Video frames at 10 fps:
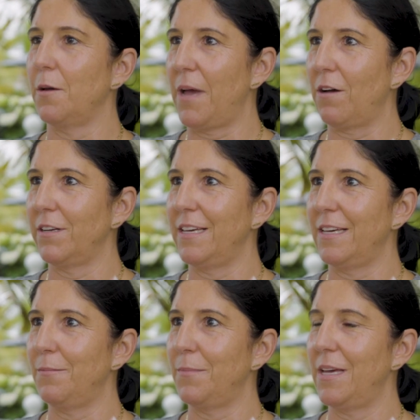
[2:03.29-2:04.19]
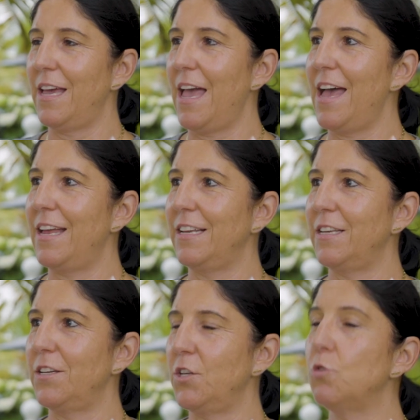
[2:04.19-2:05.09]
about him,
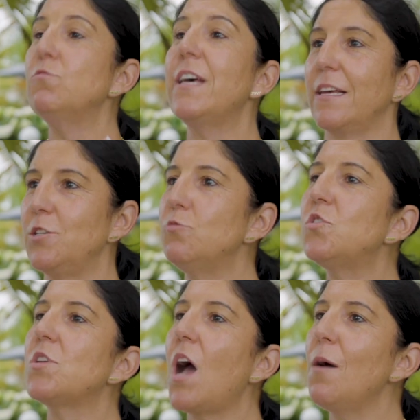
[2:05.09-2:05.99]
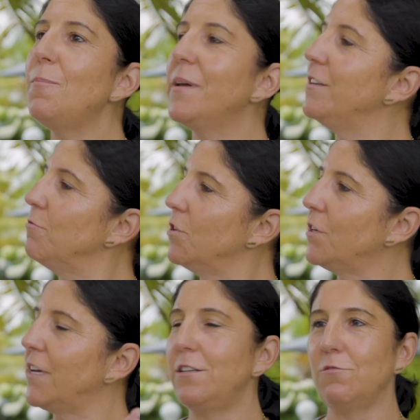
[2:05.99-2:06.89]
and you stop and you
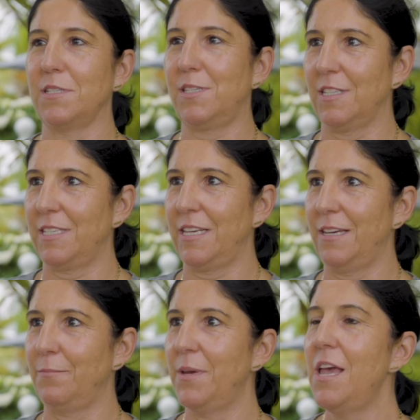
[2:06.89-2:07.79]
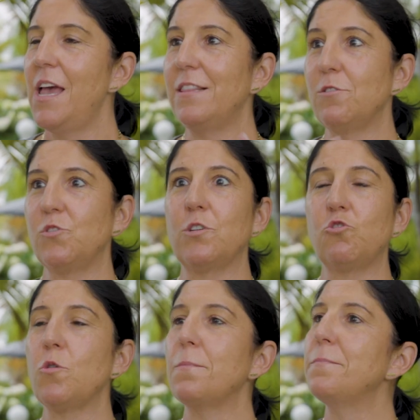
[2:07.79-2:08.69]
look and you listen to him, and there's a
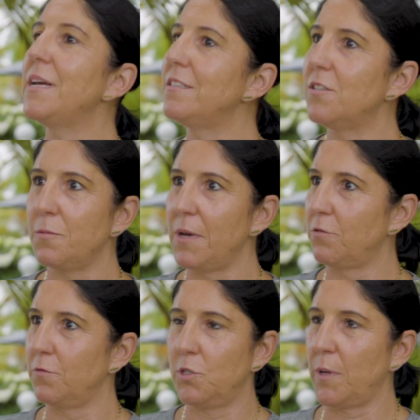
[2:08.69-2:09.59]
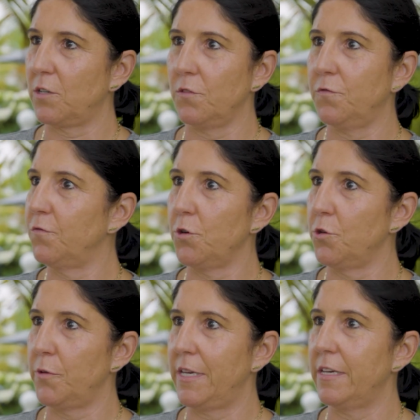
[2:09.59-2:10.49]
tremendous amount of respect for
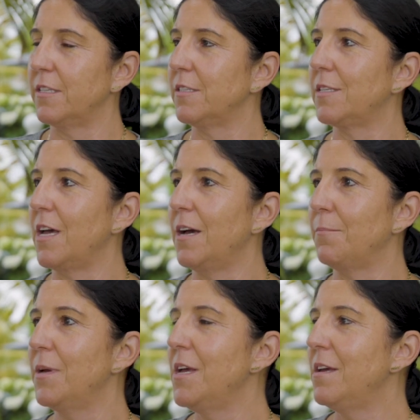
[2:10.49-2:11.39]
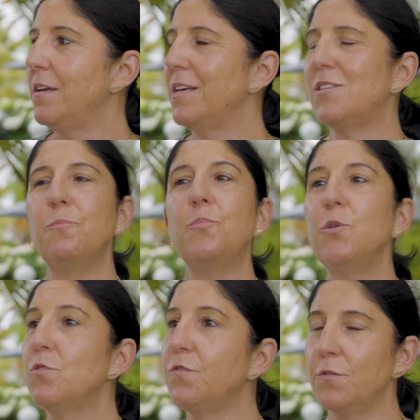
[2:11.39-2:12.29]
who he is. He has a
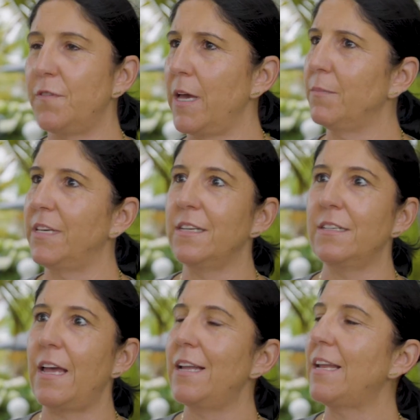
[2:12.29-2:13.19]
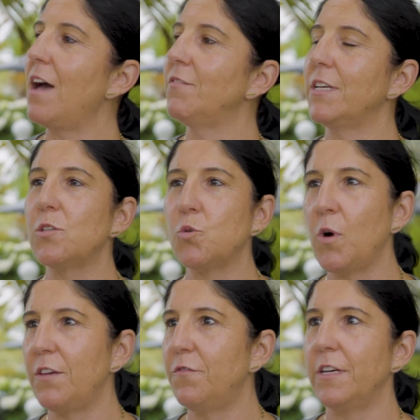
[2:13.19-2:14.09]
beautiful family, and having his
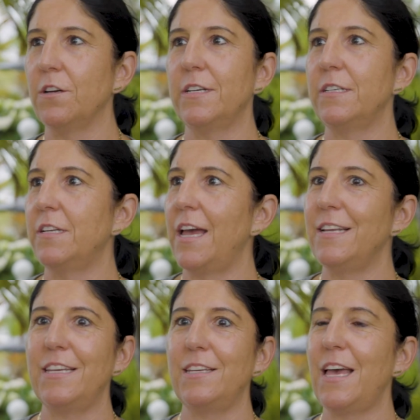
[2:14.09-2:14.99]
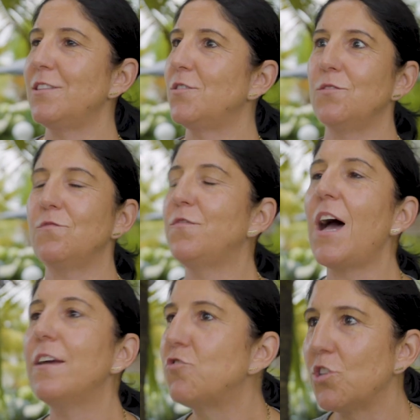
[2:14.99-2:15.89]
wife here, and he has
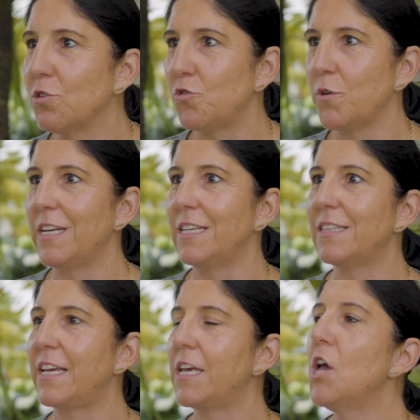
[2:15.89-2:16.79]
5 children, and like